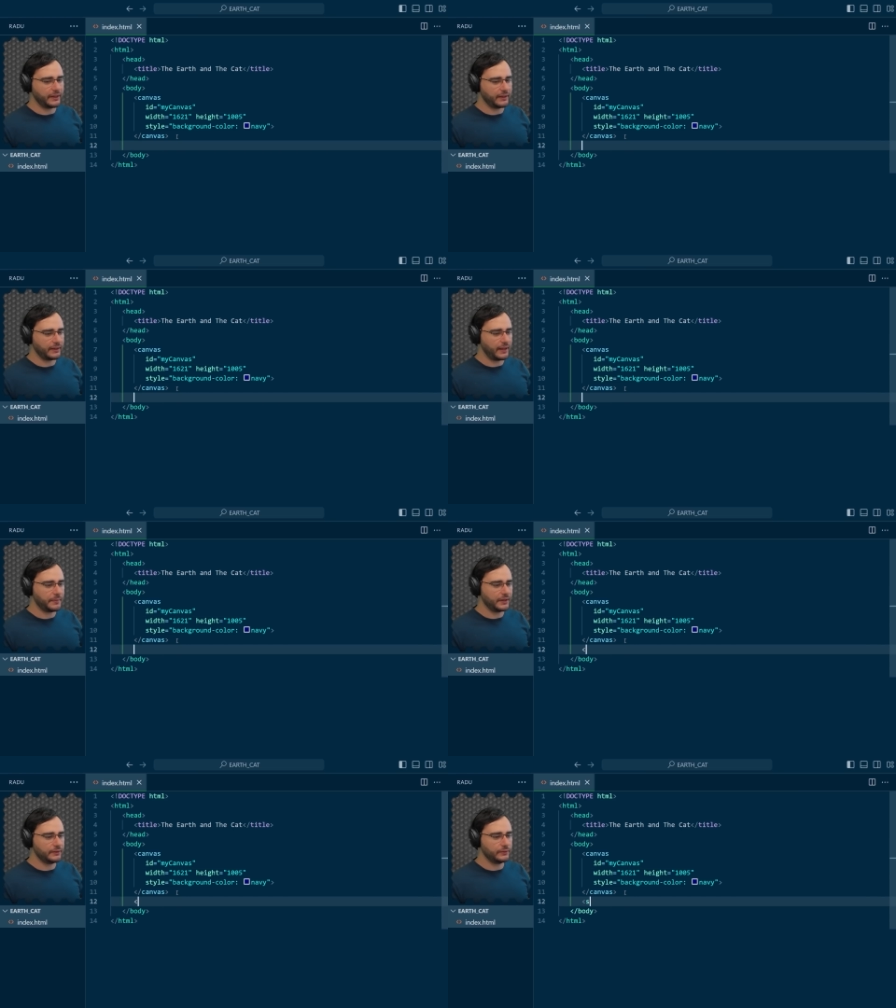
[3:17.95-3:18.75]
and
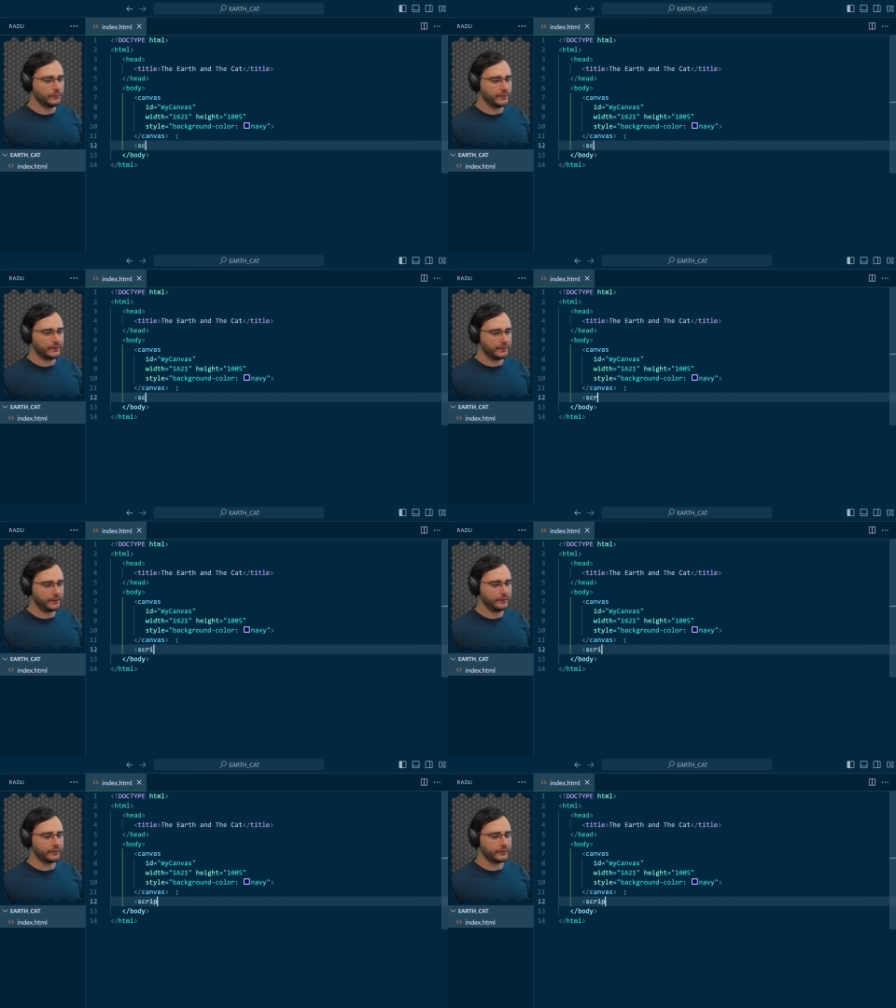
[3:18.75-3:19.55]
I'm going to do it
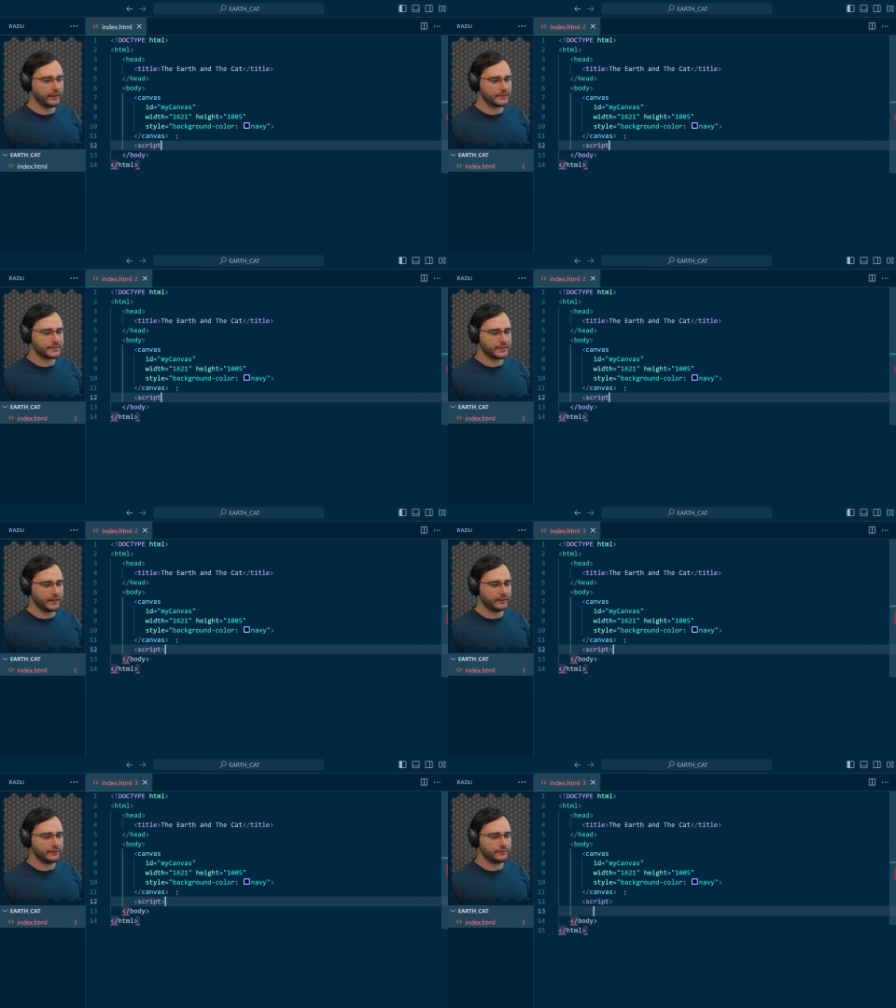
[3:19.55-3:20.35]
here
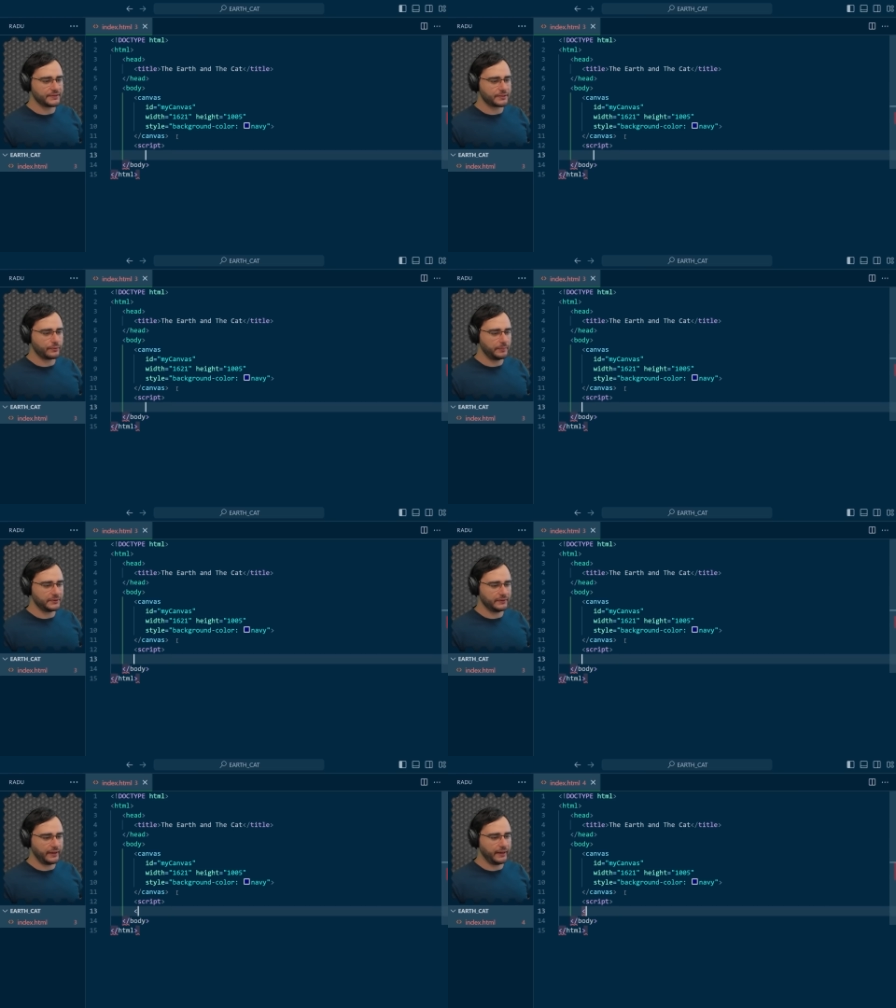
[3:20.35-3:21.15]
inside of a
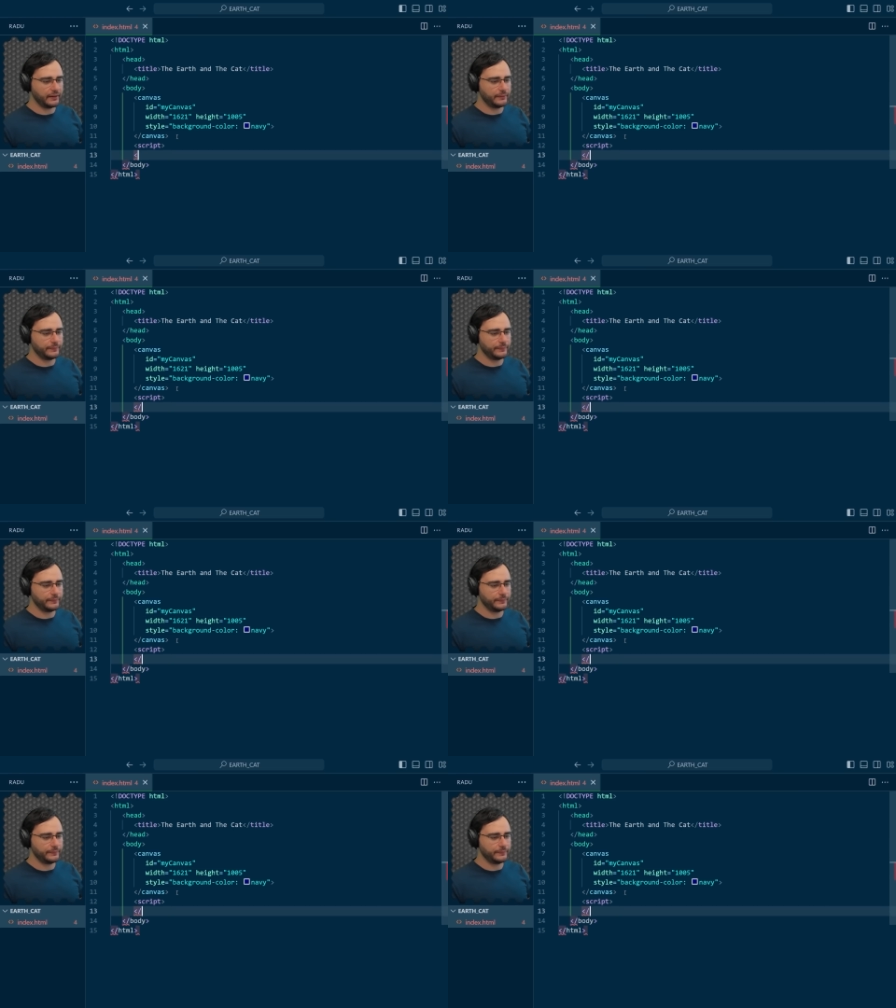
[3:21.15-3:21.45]
script tag.